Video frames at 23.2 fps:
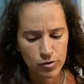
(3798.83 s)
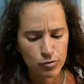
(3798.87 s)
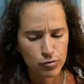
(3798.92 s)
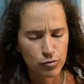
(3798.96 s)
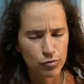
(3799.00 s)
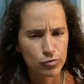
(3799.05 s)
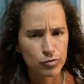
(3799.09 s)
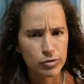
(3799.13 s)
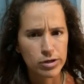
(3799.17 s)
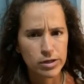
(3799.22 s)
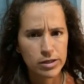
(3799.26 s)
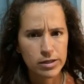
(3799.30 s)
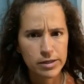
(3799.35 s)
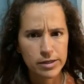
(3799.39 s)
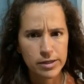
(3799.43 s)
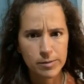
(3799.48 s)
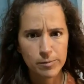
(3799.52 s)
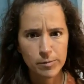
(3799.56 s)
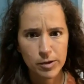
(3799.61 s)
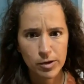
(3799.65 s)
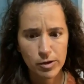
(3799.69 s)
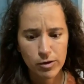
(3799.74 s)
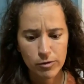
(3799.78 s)

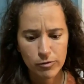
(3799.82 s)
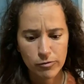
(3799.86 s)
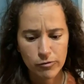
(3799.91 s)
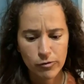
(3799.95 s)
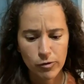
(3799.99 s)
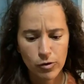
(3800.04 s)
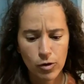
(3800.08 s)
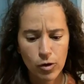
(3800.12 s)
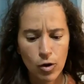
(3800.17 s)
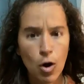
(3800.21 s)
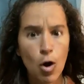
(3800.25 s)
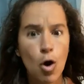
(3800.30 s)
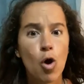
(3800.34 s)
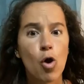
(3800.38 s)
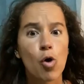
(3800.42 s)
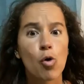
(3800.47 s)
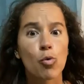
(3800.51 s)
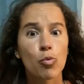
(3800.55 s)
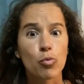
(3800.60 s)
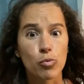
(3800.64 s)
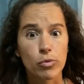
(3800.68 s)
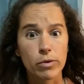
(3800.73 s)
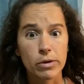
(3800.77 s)
Really beautiful,
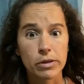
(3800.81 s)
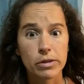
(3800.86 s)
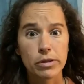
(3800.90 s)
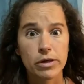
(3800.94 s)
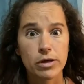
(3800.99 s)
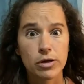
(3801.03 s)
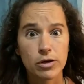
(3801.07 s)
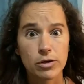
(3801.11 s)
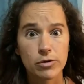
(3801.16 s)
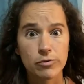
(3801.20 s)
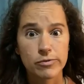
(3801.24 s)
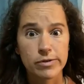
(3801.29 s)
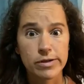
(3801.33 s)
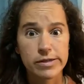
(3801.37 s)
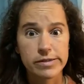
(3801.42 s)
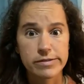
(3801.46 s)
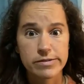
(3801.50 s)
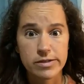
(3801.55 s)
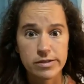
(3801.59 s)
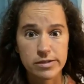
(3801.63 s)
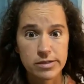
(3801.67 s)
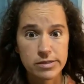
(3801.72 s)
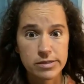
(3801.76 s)
really good
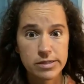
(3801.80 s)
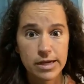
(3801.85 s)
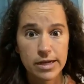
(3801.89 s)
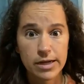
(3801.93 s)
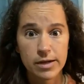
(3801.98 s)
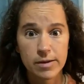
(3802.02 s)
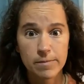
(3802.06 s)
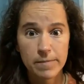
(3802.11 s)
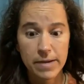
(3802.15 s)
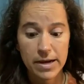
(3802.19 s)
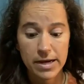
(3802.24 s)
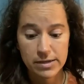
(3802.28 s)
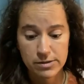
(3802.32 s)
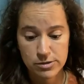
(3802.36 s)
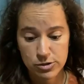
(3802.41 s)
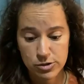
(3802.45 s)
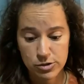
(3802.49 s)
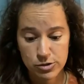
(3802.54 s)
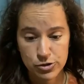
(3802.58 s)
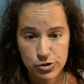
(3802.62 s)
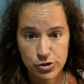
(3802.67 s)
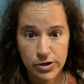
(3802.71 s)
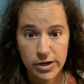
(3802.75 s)
reason to take a
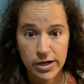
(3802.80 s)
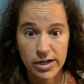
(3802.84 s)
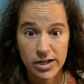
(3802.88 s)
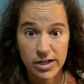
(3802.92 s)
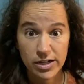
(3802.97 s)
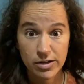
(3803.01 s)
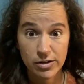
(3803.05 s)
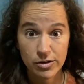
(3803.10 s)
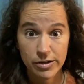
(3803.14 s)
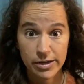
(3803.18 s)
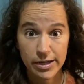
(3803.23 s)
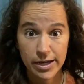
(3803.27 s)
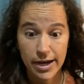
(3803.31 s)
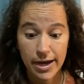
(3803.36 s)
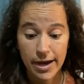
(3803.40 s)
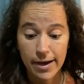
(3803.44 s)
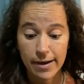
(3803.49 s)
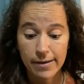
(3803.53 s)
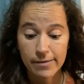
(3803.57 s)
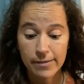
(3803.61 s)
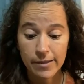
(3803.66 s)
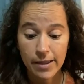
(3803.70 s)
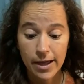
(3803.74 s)
master training,
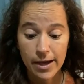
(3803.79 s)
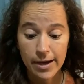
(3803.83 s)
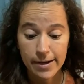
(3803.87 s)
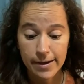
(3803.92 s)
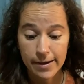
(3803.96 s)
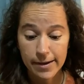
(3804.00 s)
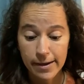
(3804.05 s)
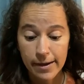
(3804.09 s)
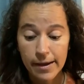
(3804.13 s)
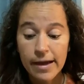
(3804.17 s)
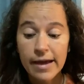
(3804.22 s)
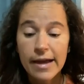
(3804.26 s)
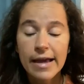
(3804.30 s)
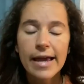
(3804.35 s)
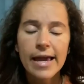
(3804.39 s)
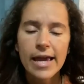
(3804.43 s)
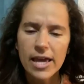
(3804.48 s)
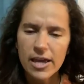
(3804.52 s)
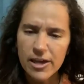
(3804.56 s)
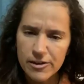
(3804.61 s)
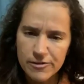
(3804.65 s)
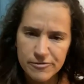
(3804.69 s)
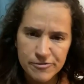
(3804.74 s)
okay? Like,
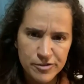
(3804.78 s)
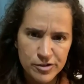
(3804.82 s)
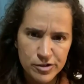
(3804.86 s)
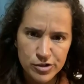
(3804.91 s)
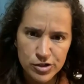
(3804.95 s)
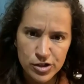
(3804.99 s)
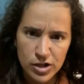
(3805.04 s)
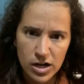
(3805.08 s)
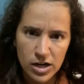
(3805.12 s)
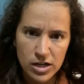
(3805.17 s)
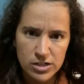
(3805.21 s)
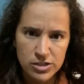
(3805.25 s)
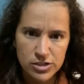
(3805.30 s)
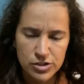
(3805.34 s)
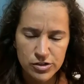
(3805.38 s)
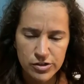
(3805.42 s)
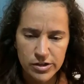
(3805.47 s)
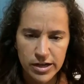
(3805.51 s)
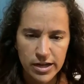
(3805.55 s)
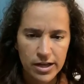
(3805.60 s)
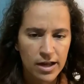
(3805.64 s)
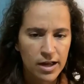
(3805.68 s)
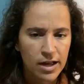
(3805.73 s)
if you're drawn
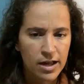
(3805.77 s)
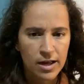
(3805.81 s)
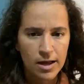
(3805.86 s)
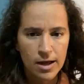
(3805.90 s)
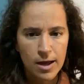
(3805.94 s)
to it